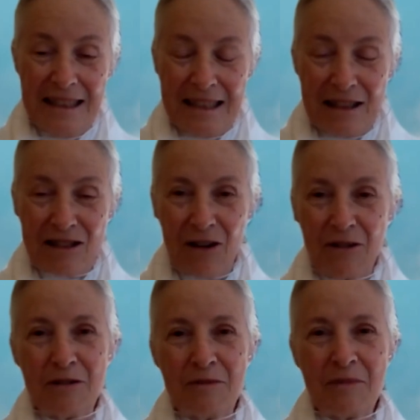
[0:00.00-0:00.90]

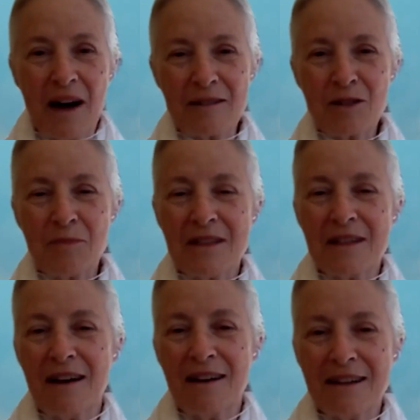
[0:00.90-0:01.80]
So my husband
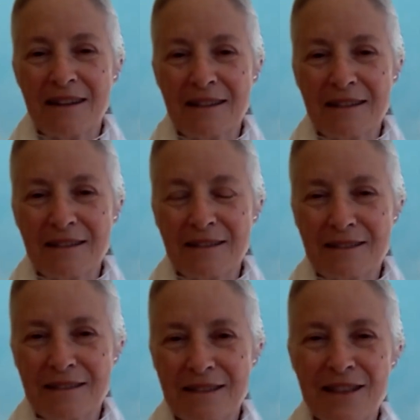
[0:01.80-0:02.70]
and I
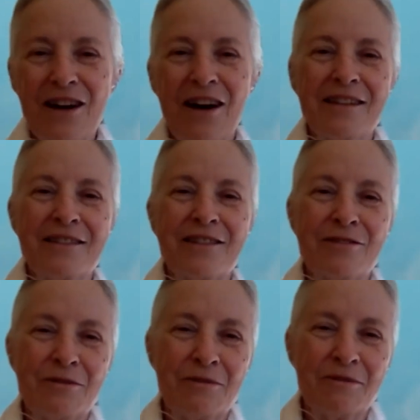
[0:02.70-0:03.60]
decided
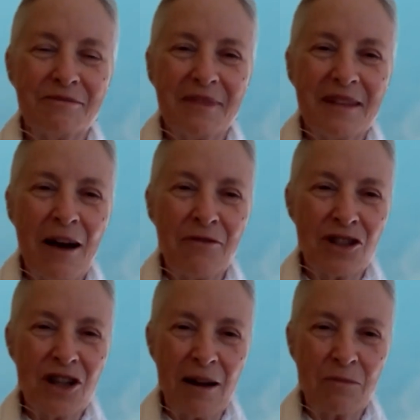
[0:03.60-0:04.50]
to have a
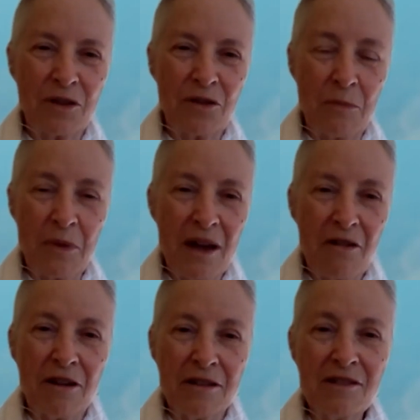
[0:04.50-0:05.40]
chat with her
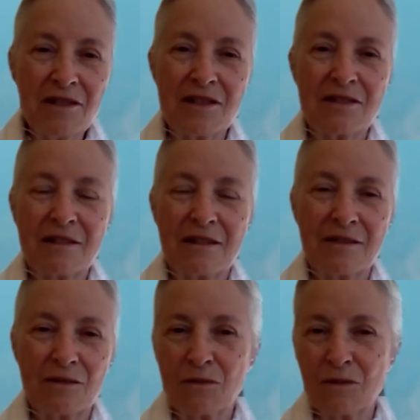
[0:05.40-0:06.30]
parents,
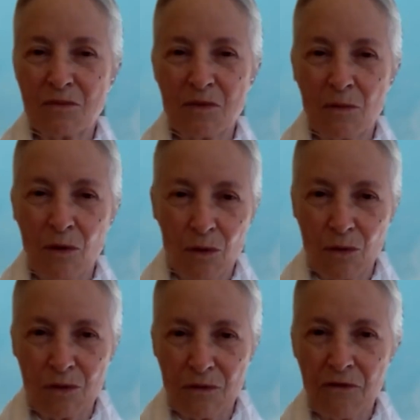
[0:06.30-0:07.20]
because we were all
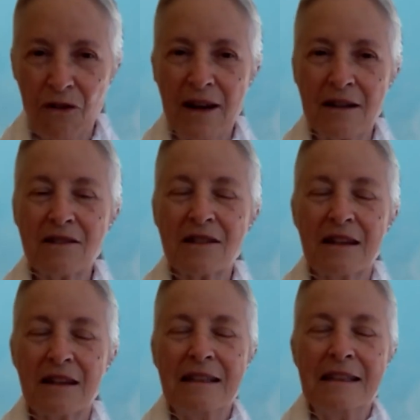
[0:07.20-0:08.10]
good friends.
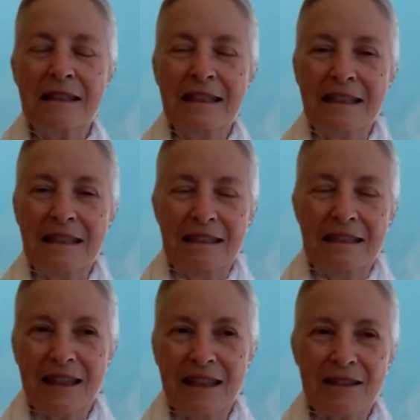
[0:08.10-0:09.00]

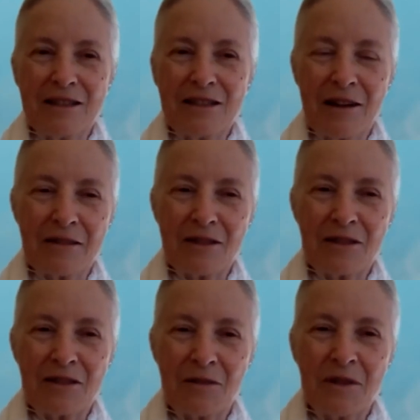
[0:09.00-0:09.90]
And so
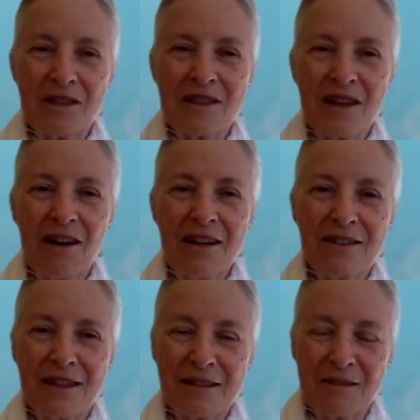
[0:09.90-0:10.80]
we
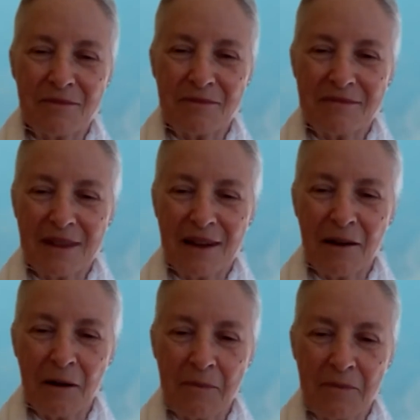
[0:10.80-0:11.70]
decided that
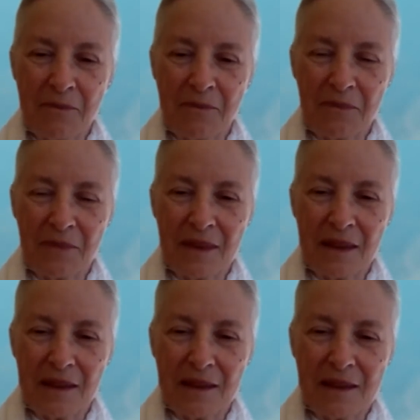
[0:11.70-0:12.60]

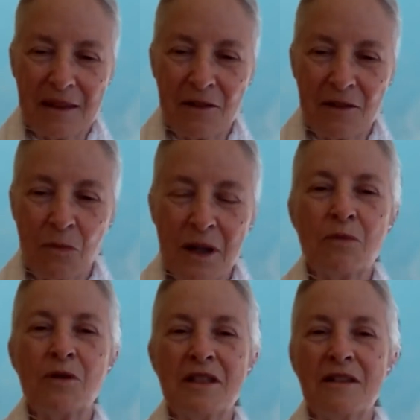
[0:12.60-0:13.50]
that we
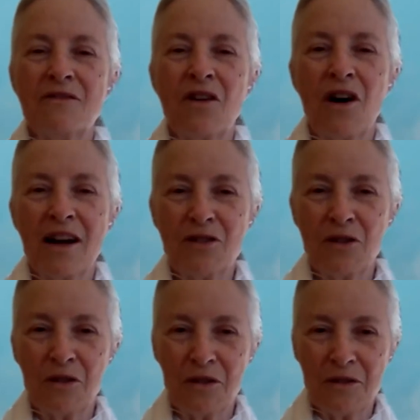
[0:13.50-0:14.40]
would invite
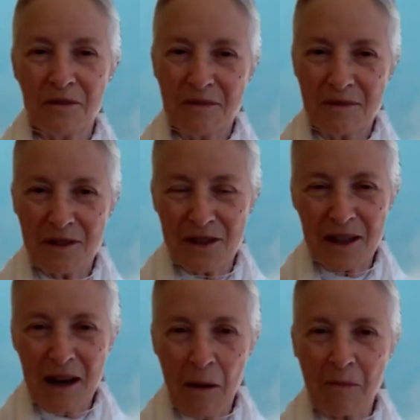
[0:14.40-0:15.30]
her to
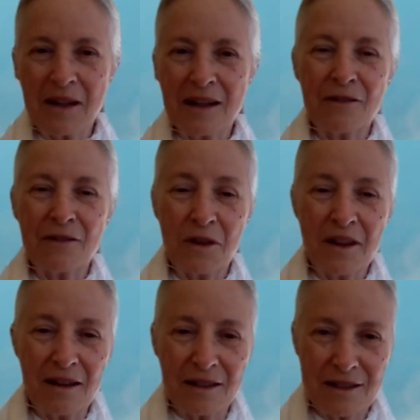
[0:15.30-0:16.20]
come and live with
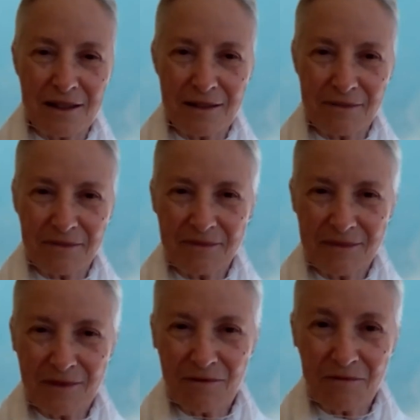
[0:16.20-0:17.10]
us
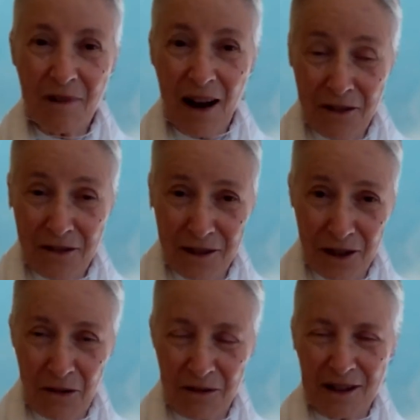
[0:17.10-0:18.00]
rather than
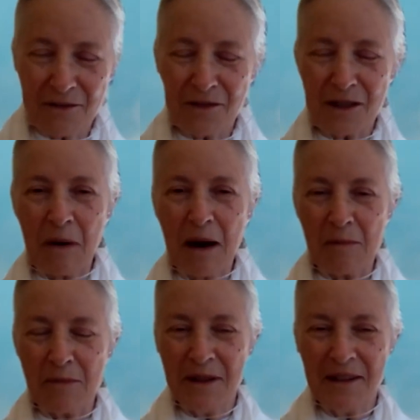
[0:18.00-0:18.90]
go and live at the pub.